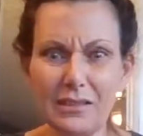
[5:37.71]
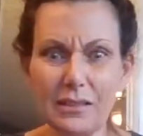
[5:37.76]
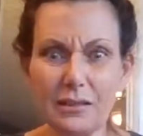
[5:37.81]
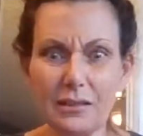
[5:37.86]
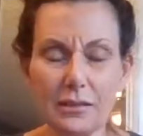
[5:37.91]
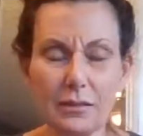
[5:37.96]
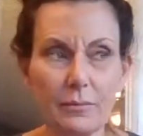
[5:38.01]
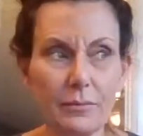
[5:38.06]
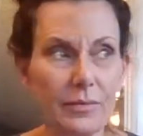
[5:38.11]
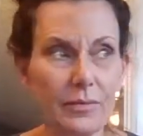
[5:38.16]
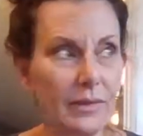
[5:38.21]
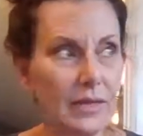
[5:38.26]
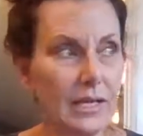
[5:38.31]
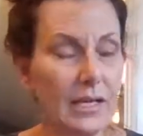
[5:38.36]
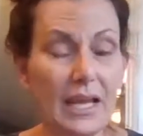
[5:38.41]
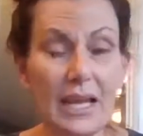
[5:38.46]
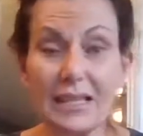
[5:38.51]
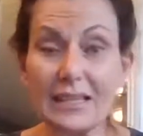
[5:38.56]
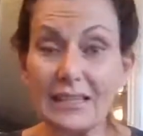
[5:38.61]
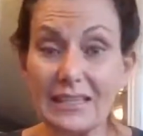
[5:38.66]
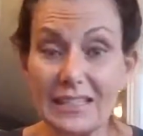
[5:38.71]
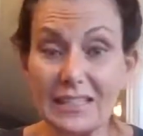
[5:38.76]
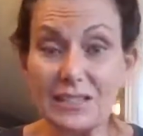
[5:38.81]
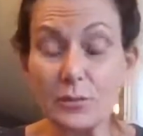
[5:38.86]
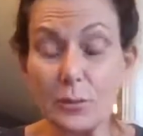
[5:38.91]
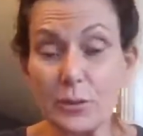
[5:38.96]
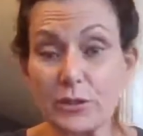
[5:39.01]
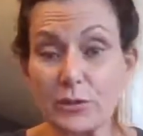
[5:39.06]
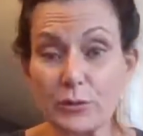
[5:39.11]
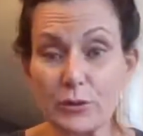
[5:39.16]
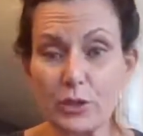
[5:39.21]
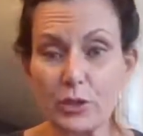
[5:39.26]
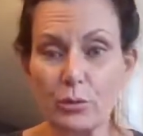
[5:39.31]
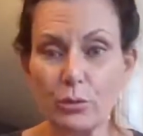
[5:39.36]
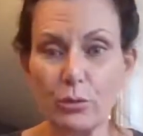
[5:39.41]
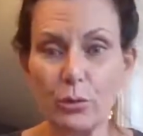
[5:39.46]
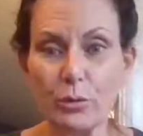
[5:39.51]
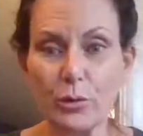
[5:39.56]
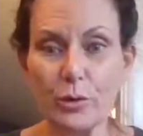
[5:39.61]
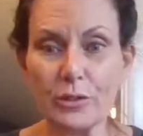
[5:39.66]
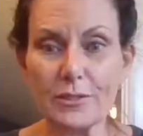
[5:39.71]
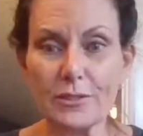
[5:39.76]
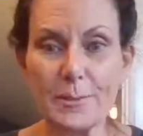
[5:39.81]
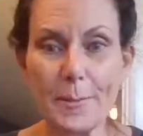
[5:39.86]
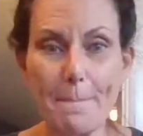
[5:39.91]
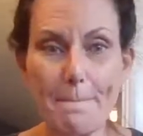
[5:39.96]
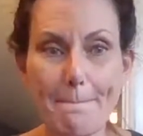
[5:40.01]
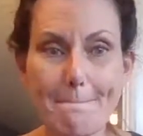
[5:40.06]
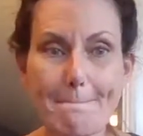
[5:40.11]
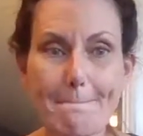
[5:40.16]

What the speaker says: And they'll think, and this works for 2-year-olds.